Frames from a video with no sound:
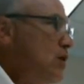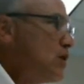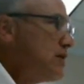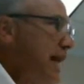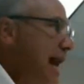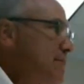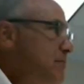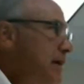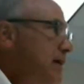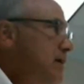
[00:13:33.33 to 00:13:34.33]
could that
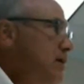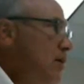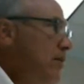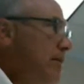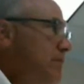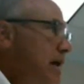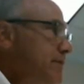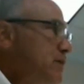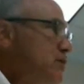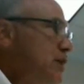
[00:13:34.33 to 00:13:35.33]
mean that
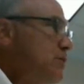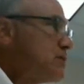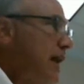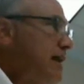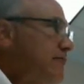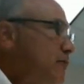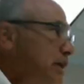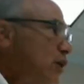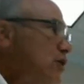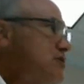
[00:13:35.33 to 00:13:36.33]
maybe she was kind of
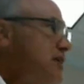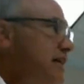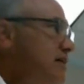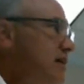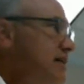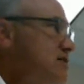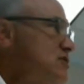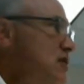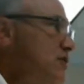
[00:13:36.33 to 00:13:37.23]
rehearsing this,